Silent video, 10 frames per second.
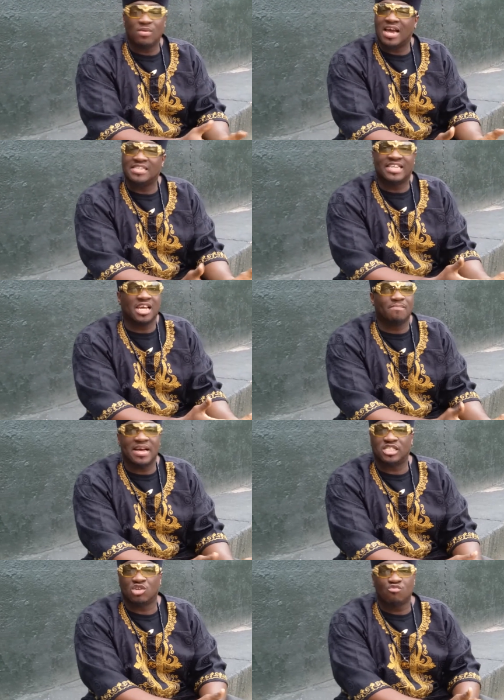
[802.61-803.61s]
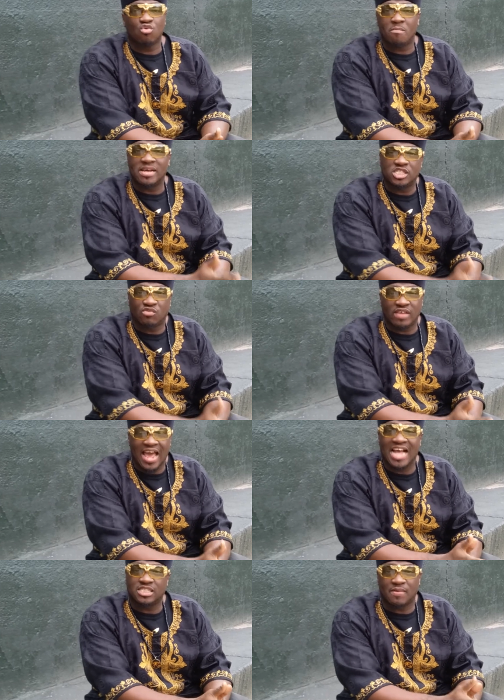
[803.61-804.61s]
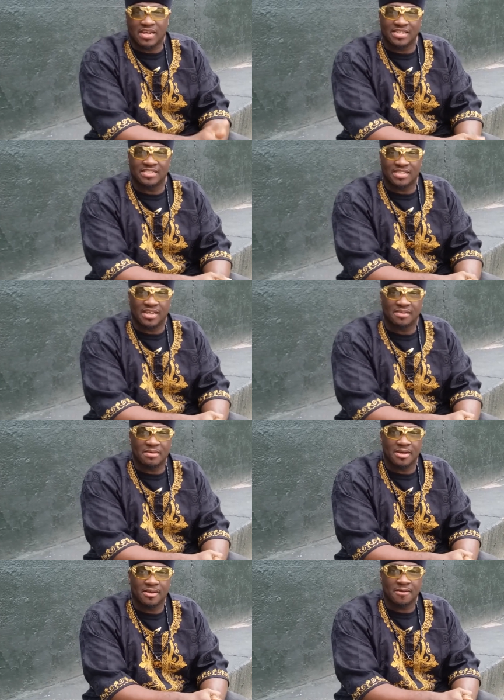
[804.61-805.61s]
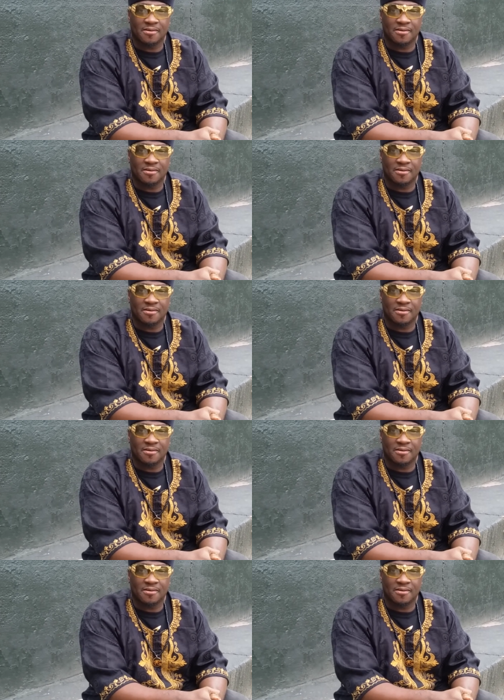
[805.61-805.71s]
we gotta take it back to the rudimentary aspect of this thing, man.